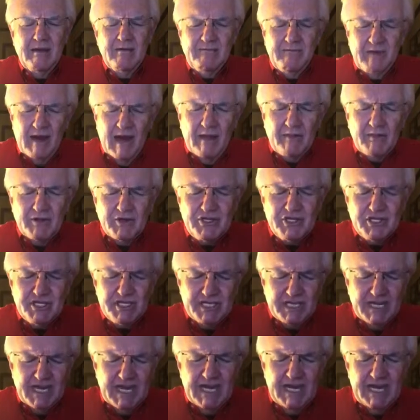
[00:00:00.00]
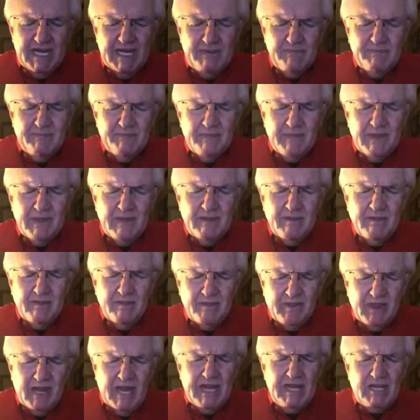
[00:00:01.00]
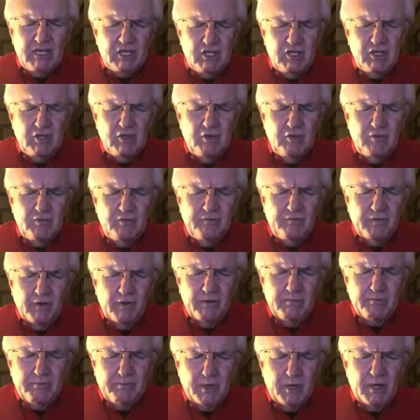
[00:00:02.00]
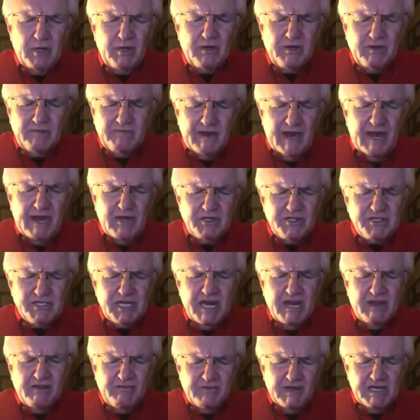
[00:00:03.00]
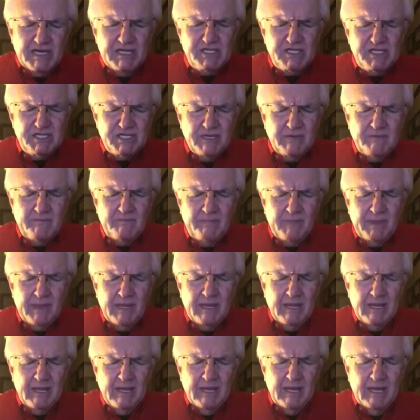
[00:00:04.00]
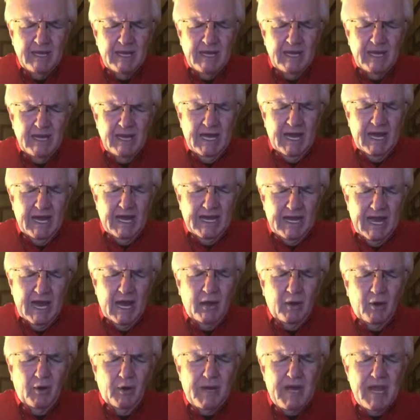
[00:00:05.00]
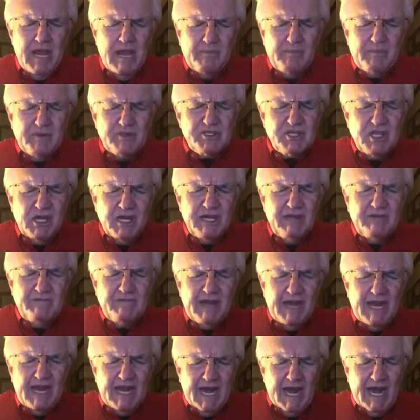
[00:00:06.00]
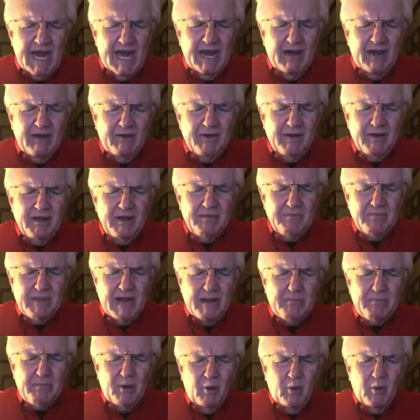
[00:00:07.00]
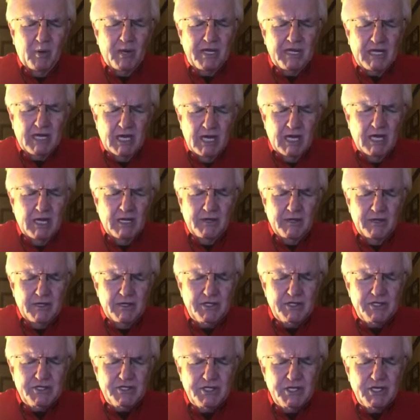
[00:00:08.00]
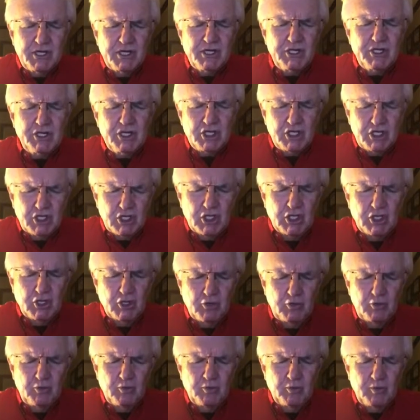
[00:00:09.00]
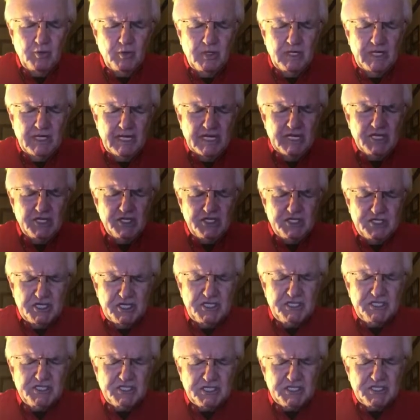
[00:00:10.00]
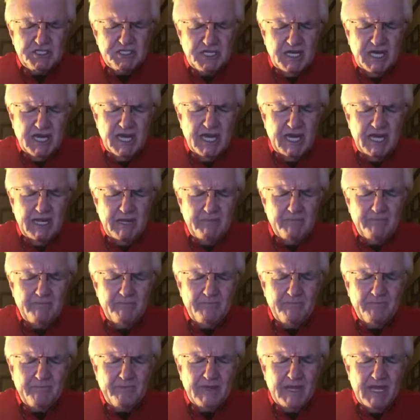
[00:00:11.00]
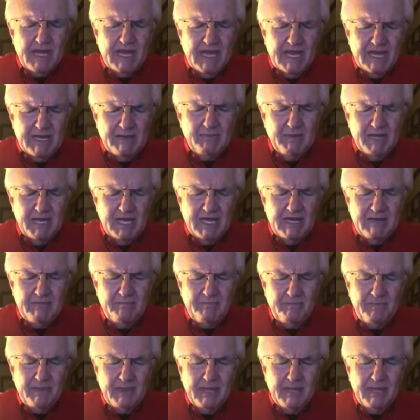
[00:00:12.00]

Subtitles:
Father, today, thank You for the birth of our salvation. And now, Lord, help us live that out by pointing others to You. In Jesus' name, amen.